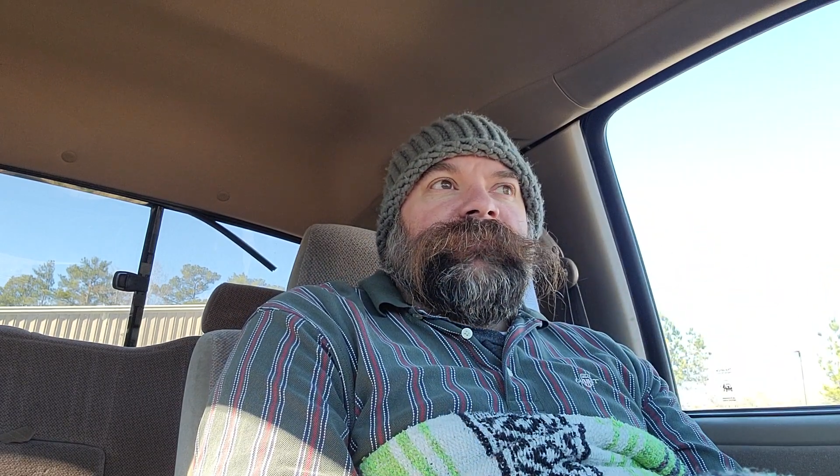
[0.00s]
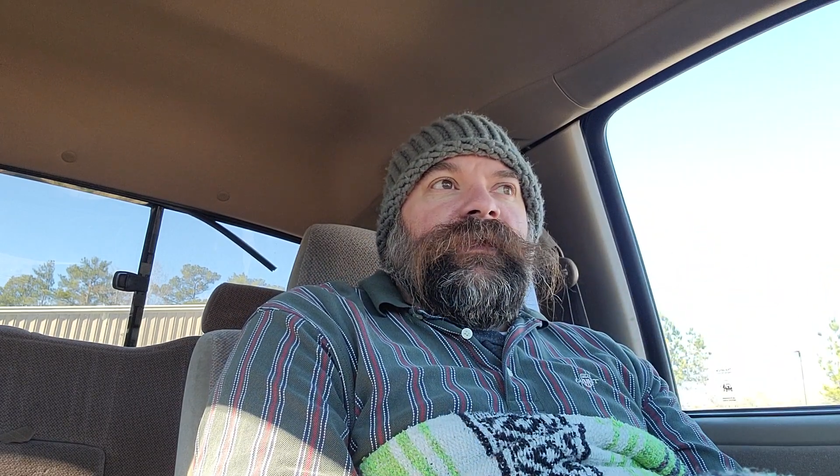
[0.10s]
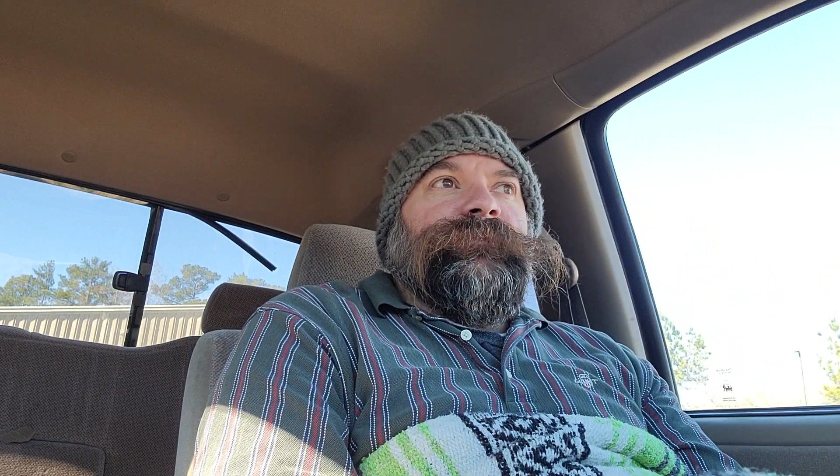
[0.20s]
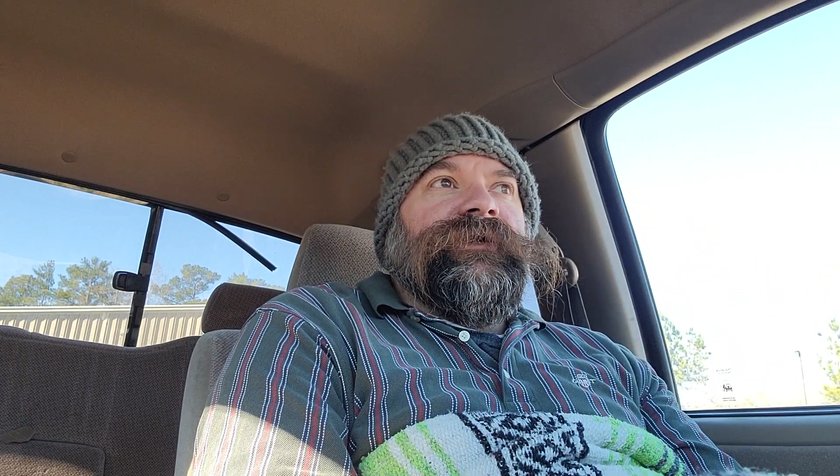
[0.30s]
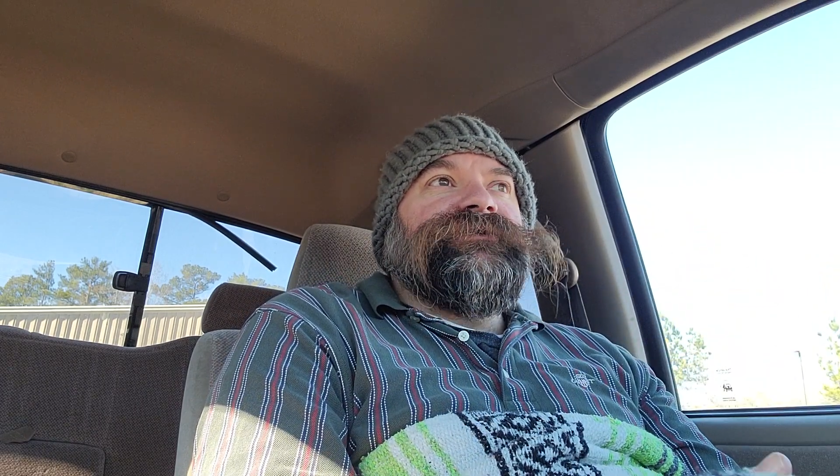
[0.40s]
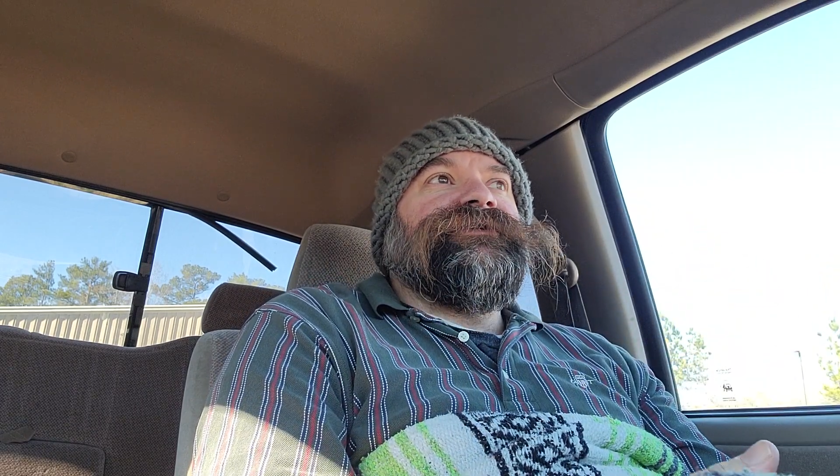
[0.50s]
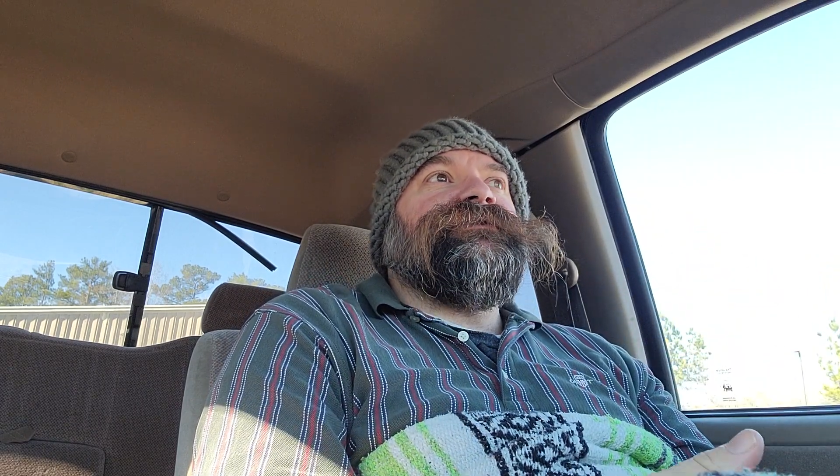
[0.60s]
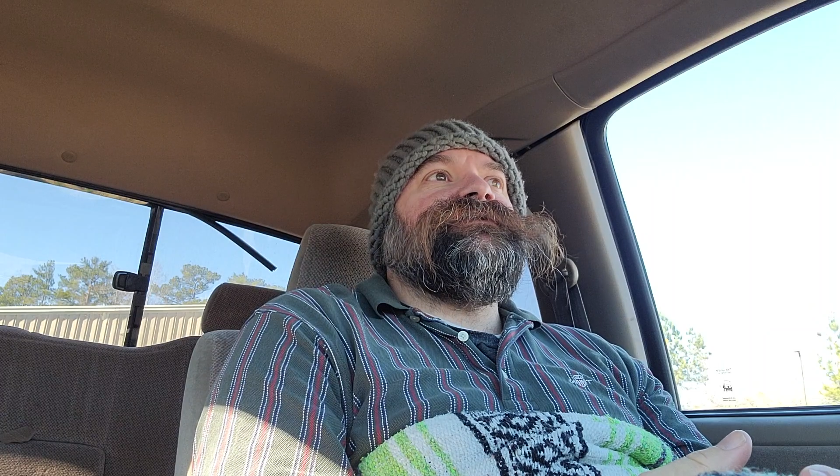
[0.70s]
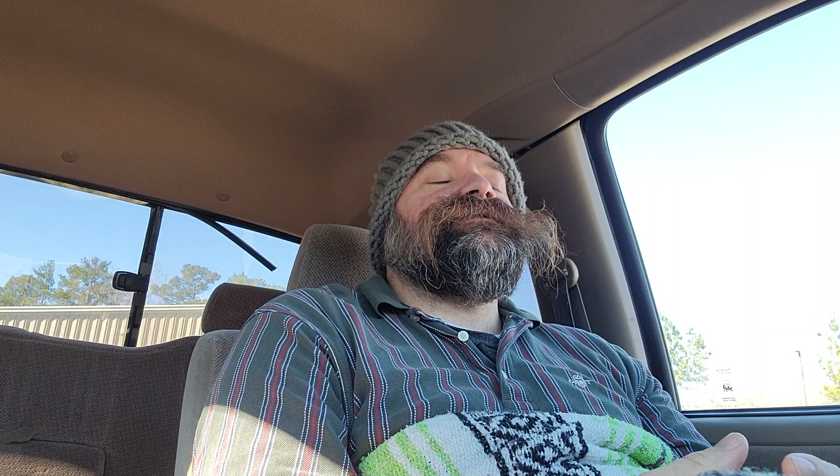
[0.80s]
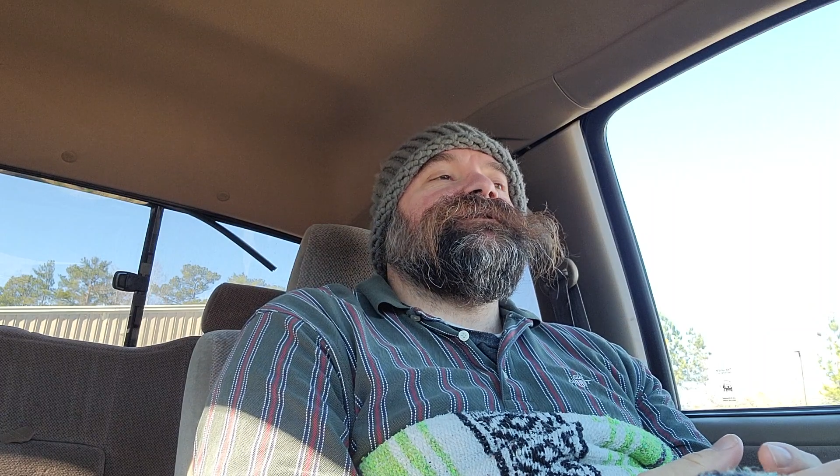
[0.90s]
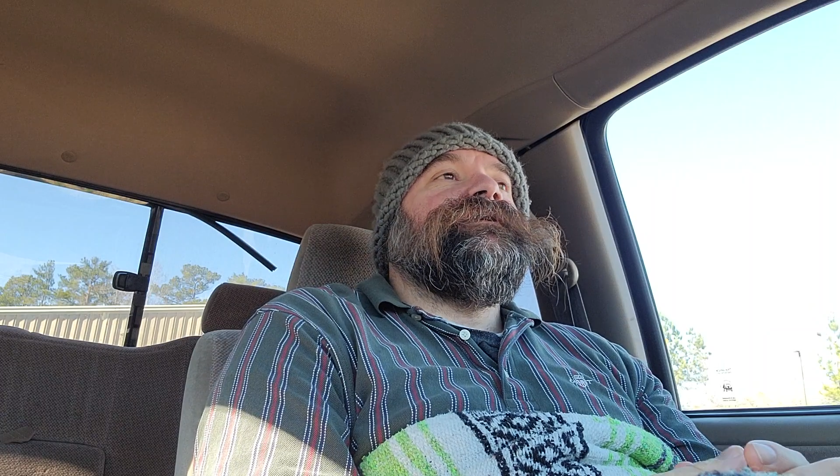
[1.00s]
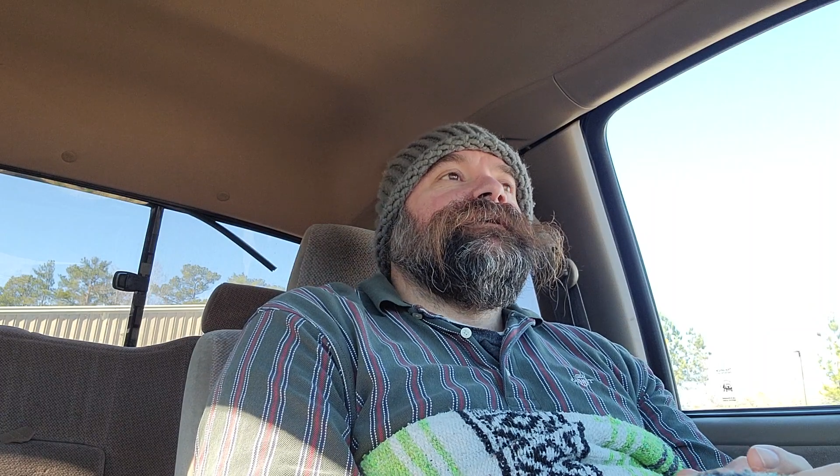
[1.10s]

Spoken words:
plushies,